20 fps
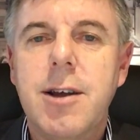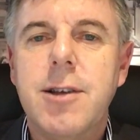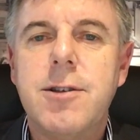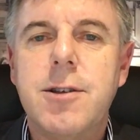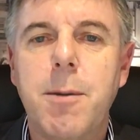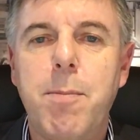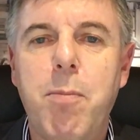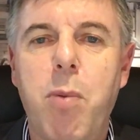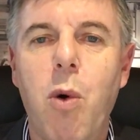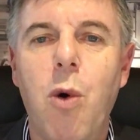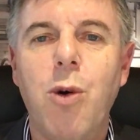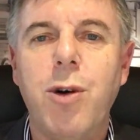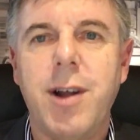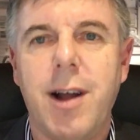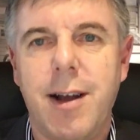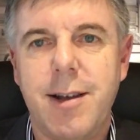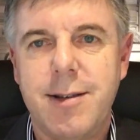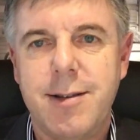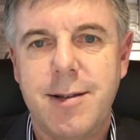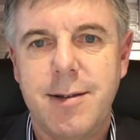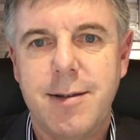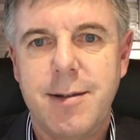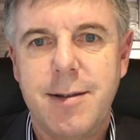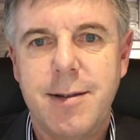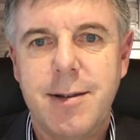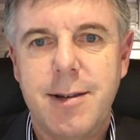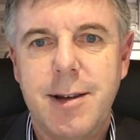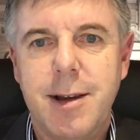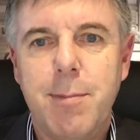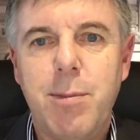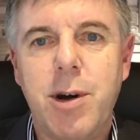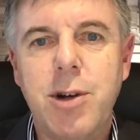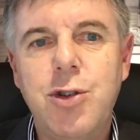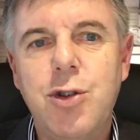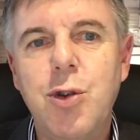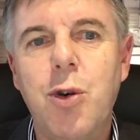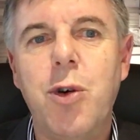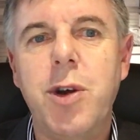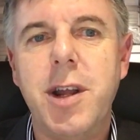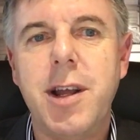support us by
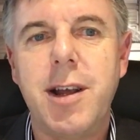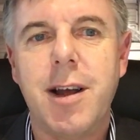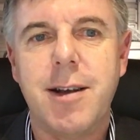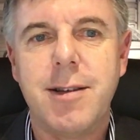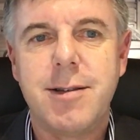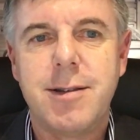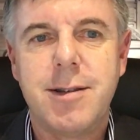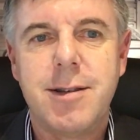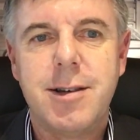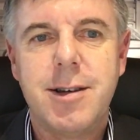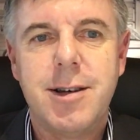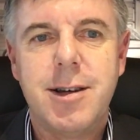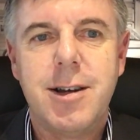joining us,